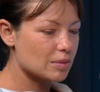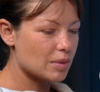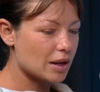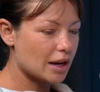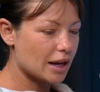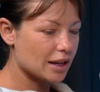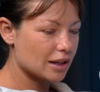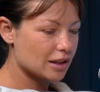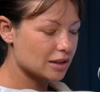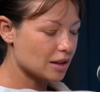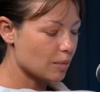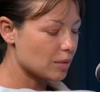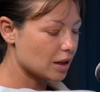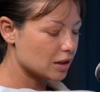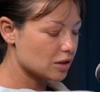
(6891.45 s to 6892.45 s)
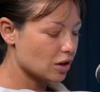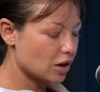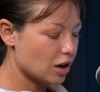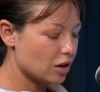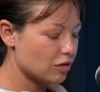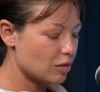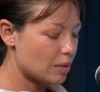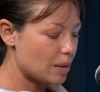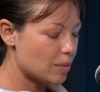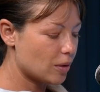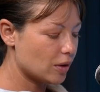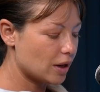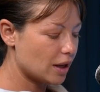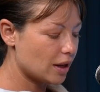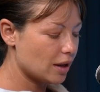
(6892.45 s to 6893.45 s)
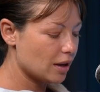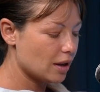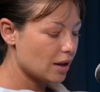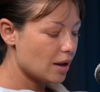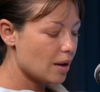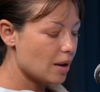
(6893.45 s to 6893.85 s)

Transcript: but like something took over my body.